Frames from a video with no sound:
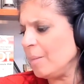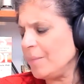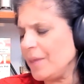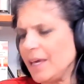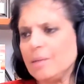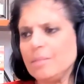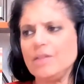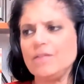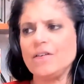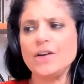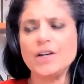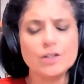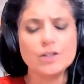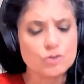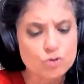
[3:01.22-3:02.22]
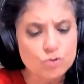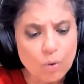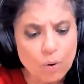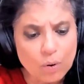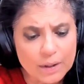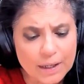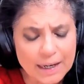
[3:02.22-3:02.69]
they can be very
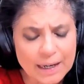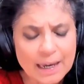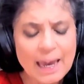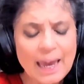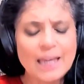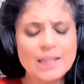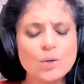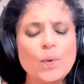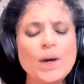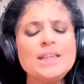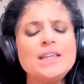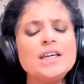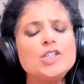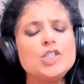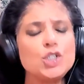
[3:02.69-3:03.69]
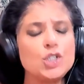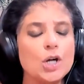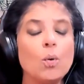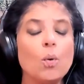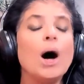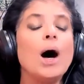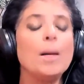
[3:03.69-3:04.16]
controlling. And the way they
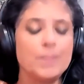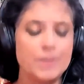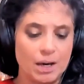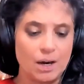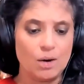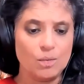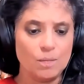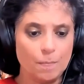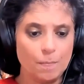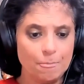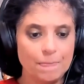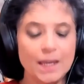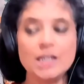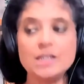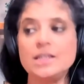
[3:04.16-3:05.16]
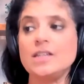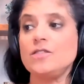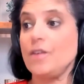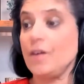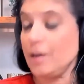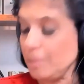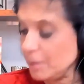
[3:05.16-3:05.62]
show up, though, is as
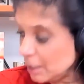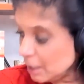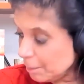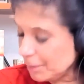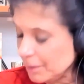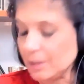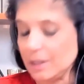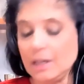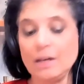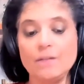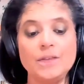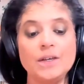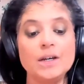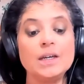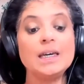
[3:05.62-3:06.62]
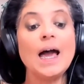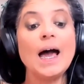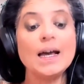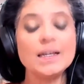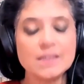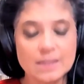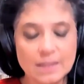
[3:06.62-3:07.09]
very manipulative. They
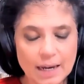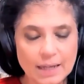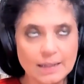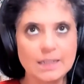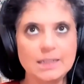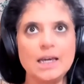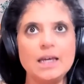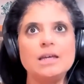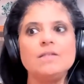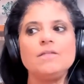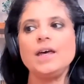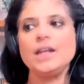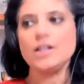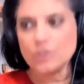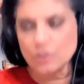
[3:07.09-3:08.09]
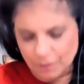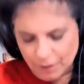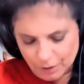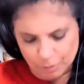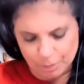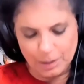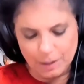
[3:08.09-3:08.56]
gaslight. They take advantage of
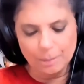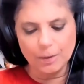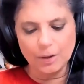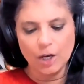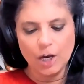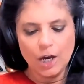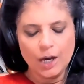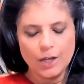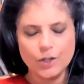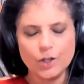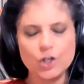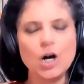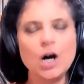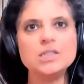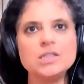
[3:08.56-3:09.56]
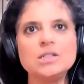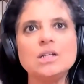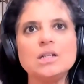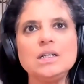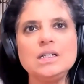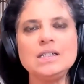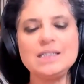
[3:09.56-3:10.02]
other people. They're
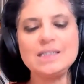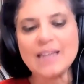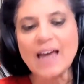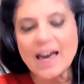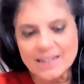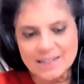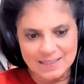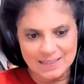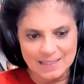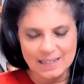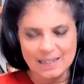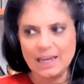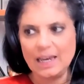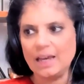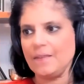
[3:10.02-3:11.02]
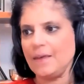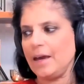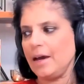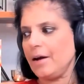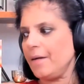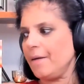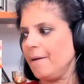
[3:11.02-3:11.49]
constantly status seeking.
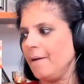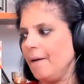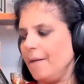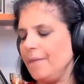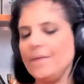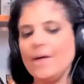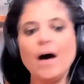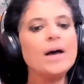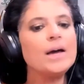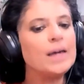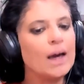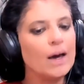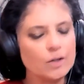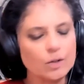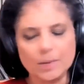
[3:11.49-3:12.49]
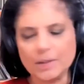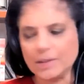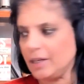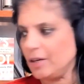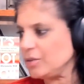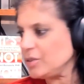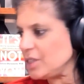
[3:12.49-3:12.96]
They're not accountable.
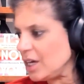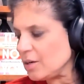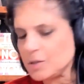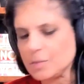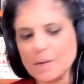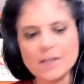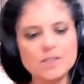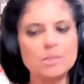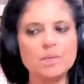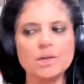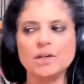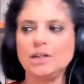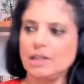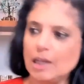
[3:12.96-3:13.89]
They don't take responsibility.